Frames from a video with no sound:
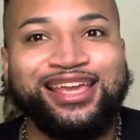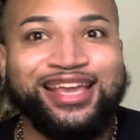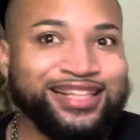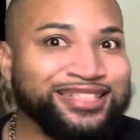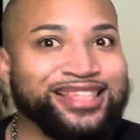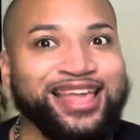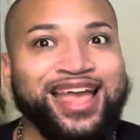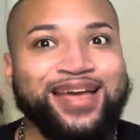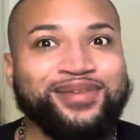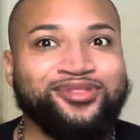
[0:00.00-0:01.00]
into
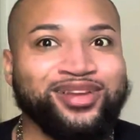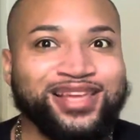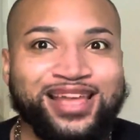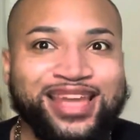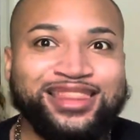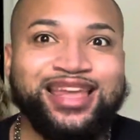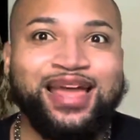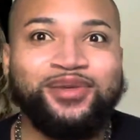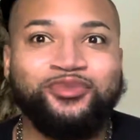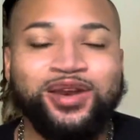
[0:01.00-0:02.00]
them and you really like
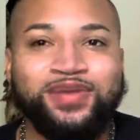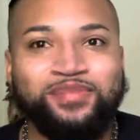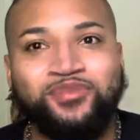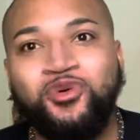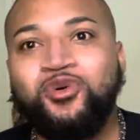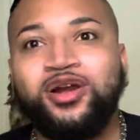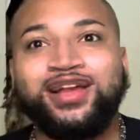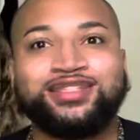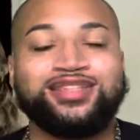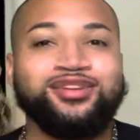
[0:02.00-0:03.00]
them and want to be more and
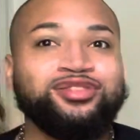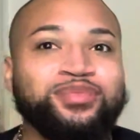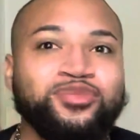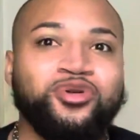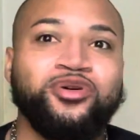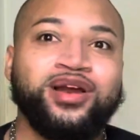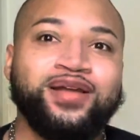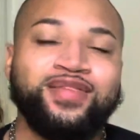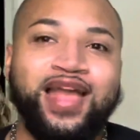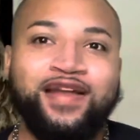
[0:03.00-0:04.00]
get to know them more
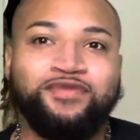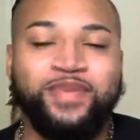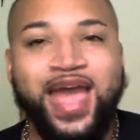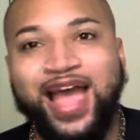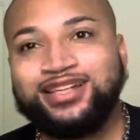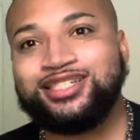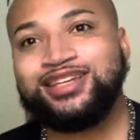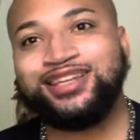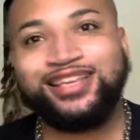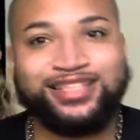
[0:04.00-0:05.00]
and have passion
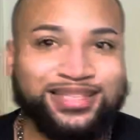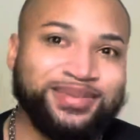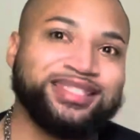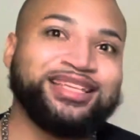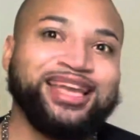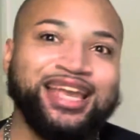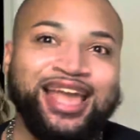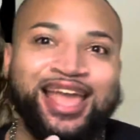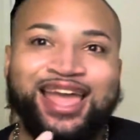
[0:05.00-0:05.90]
and intimacy